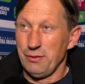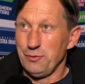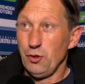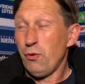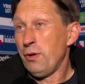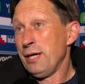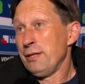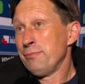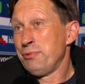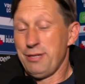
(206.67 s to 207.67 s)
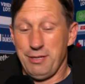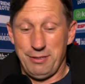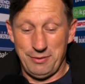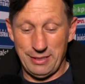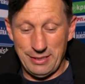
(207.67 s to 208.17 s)
No,
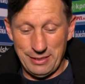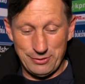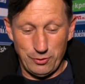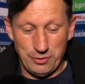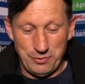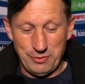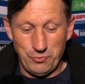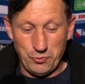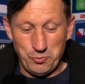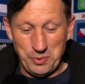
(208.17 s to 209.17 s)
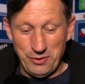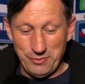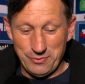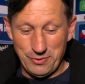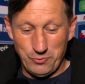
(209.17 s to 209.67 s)
I thought it
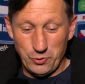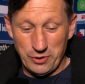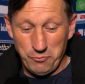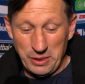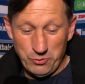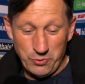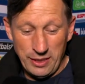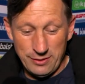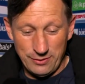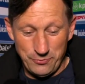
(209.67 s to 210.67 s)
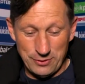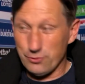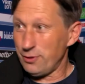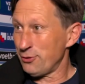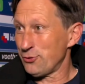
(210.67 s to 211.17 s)
would have been great if we
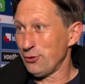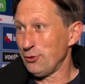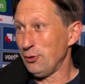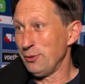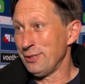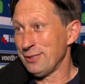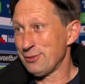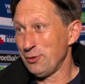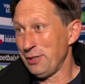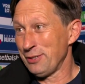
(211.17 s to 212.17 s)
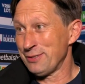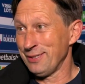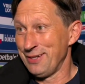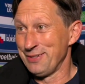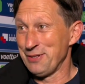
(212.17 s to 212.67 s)
scored a third goal. So I
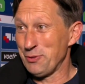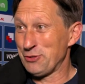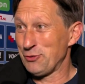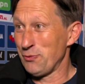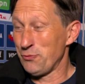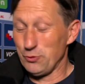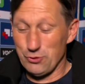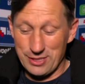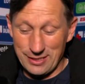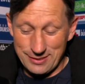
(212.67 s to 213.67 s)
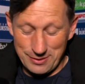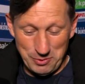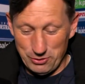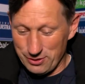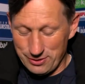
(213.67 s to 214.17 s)
think there were so few chances,
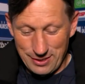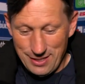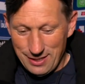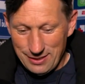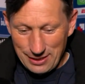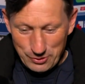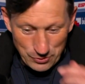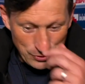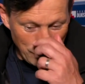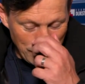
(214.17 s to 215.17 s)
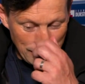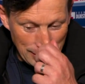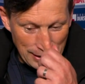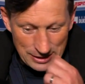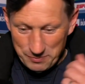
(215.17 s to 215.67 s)
because, like you saw in the
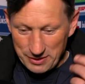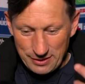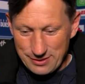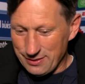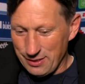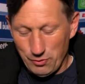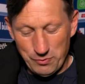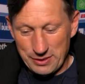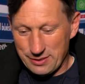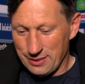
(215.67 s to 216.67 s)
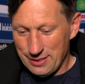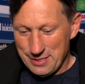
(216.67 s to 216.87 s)
last minutes, they always